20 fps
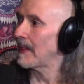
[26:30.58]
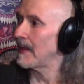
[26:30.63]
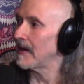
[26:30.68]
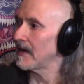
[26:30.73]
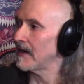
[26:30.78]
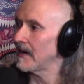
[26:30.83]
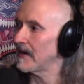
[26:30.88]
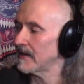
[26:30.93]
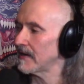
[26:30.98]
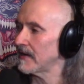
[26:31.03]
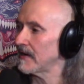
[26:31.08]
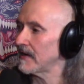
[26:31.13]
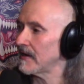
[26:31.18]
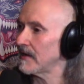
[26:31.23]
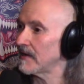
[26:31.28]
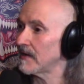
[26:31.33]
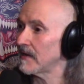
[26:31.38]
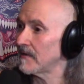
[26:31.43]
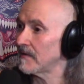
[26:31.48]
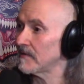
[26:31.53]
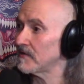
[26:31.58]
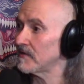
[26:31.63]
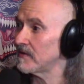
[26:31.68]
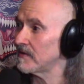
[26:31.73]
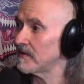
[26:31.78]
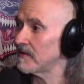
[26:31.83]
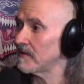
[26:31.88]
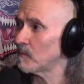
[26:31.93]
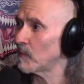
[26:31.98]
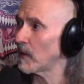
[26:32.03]
a, a
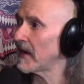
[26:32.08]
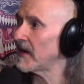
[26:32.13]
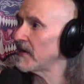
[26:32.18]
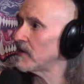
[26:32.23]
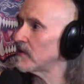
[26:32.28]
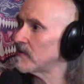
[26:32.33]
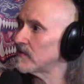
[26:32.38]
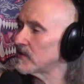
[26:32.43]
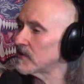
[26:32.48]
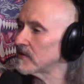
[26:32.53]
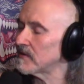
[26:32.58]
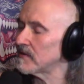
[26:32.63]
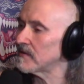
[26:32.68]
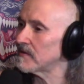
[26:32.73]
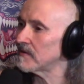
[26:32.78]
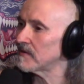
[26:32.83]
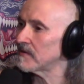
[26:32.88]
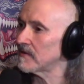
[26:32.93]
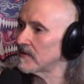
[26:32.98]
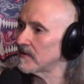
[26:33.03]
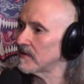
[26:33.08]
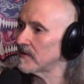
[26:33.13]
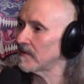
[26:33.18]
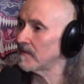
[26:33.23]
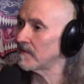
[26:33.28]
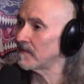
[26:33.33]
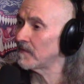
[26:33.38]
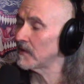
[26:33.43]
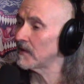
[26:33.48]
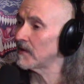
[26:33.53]
radio dude, a
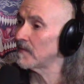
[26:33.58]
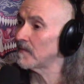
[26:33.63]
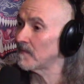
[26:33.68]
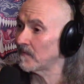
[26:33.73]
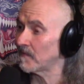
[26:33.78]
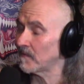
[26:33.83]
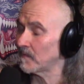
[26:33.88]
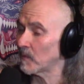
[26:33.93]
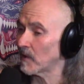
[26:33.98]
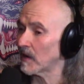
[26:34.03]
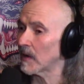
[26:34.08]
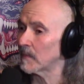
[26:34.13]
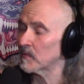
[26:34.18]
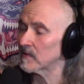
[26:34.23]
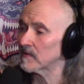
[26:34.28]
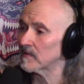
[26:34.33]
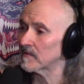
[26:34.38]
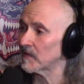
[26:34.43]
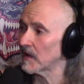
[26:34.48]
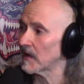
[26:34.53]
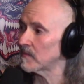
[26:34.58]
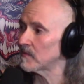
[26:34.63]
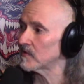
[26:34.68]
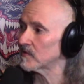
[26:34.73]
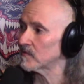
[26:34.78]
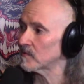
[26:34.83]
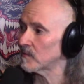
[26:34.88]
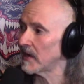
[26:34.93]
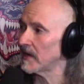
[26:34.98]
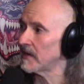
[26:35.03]
very popular,
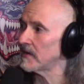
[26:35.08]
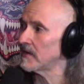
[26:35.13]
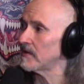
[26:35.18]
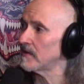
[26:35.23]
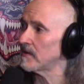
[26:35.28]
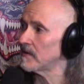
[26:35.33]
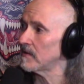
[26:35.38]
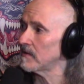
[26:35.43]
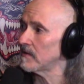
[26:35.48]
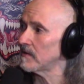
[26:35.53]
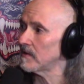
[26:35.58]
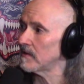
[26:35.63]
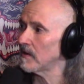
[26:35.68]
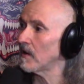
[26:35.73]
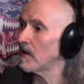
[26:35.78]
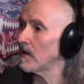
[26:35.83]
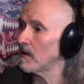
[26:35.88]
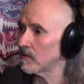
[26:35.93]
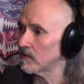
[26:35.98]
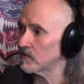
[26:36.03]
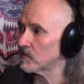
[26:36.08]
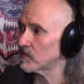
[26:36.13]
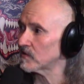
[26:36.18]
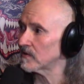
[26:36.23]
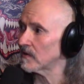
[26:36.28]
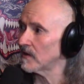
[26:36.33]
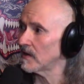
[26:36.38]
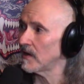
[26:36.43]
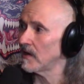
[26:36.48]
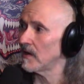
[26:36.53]
famous radio
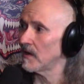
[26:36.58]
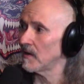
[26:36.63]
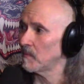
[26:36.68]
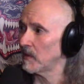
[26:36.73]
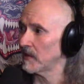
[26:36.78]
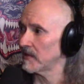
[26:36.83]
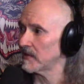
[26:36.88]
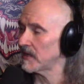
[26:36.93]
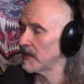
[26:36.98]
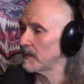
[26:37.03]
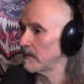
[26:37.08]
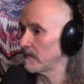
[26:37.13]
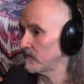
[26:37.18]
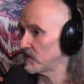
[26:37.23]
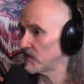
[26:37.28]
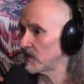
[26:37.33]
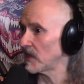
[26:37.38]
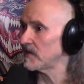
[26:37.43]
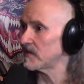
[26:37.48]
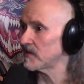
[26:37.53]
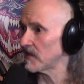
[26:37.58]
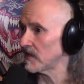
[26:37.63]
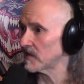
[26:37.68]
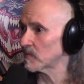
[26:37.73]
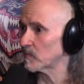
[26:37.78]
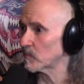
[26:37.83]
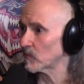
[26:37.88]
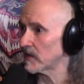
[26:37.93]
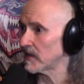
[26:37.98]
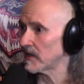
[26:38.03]
host by the name of J T
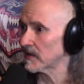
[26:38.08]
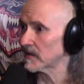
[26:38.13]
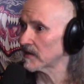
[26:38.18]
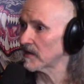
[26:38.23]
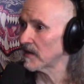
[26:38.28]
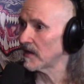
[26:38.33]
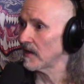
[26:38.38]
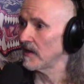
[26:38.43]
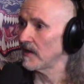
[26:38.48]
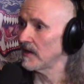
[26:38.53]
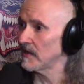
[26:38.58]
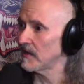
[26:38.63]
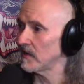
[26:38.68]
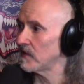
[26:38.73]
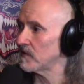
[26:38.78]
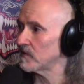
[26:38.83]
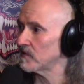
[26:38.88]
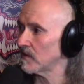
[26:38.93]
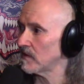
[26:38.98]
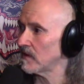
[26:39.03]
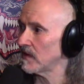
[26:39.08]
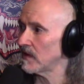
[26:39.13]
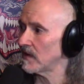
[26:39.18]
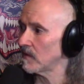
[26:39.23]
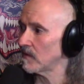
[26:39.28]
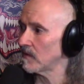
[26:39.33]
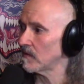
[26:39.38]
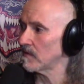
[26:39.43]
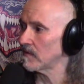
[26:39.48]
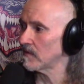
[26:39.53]
the Brick. He's
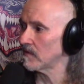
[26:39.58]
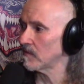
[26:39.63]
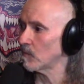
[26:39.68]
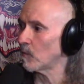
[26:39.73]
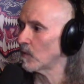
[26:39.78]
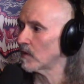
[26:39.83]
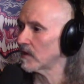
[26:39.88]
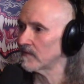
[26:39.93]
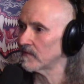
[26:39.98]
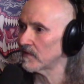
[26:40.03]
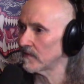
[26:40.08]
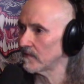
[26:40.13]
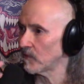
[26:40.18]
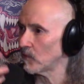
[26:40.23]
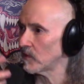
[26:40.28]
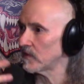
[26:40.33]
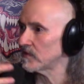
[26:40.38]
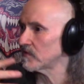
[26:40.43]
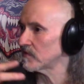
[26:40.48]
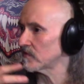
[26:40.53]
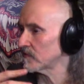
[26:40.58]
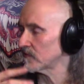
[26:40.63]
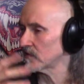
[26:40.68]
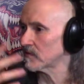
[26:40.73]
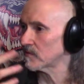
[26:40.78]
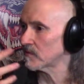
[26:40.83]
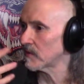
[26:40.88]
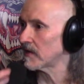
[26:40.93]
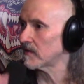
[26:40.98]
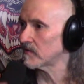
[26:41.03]
uh, one of the voices for
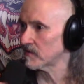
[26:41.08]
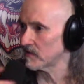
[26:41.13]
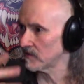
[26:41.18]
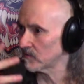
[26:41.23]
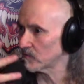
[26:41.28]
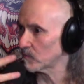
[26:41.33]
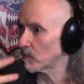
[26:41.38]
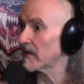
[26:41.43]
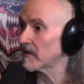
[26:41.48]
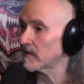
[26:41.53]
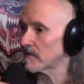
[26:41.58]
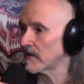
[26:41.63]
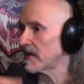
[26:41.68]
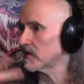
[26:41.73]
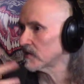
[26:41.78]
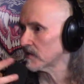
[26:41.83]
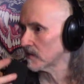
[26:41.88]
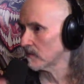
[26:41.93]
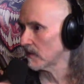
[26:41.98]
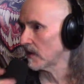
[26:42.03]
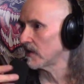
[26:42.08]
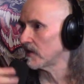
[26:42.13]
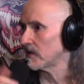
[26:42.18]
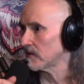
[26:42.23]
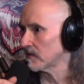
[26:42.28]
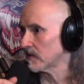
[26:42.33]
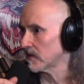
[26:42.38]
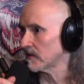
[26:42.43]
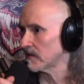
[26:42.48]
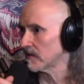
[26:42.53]
the Raiders, does Raider Nation
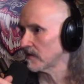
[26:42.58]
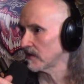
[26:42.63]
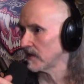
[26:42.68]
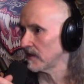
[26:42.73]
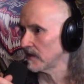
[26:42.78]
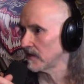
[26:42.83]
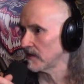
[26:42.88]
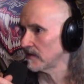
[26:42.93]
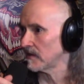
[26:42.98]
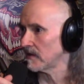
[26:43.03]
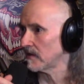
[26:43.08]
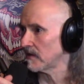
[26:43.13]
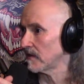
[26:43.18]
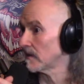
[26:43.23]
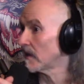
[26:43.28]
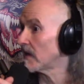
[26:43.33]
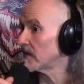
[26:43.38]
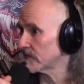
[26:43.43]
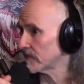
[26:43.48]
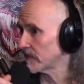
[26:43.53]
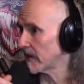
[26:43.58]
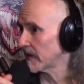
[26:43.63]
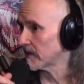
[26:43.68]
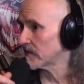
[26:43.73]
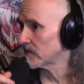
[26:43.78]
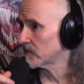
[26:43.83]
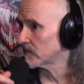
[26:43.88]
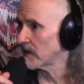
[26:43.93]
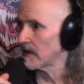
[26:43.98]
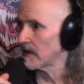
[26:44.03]
Radio here in uh, Las Vegas.